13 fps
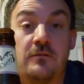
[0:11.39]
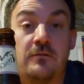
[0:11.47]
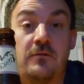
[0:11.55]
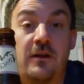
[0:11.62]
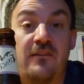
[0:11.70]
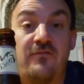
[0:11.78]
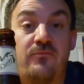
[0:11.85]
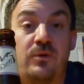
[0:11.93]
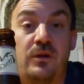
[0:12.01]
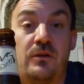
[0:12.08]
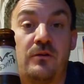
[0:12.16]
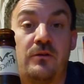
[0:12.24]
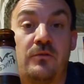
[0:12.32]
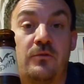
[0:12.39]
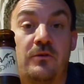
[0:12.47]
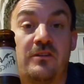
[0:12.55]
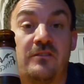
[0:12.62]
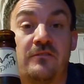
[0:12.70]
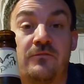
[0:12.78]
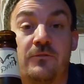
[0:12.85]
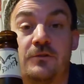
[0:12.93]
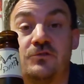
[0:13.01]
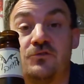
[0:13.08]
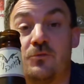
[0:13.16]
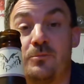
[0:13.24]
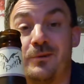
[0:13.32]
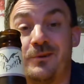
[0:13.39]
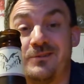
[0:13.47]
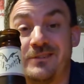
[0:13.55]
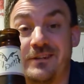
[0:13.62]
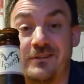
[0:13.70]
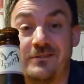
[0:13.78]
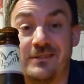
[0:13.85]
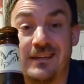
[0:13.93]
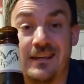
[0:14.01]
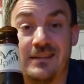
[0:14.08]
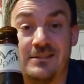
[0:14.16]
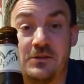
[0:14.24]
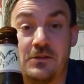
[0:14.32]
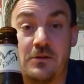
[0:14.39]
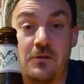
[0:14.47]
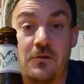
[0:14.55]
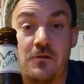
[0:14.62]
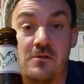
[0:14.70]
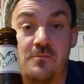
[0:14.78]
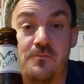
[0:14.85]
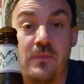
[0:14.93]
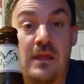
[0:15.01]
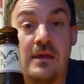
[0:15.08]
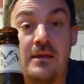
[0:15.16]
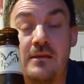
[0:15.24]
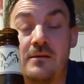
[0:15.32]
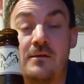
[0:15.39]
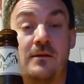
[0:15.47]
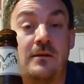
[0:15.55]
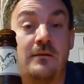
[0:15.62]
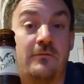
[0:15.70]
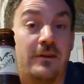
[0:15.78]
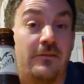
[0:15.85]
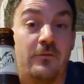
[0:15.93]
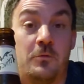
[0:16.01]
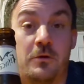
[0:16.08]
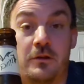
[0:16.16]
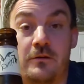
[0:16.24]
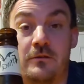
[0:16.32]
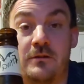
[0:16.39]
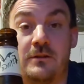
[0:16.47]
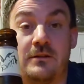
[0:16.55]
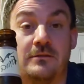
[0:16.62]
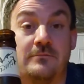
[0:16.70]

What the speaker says: craft beer, doing virtual beer shares, I guess you can call them, whatever you want to call it.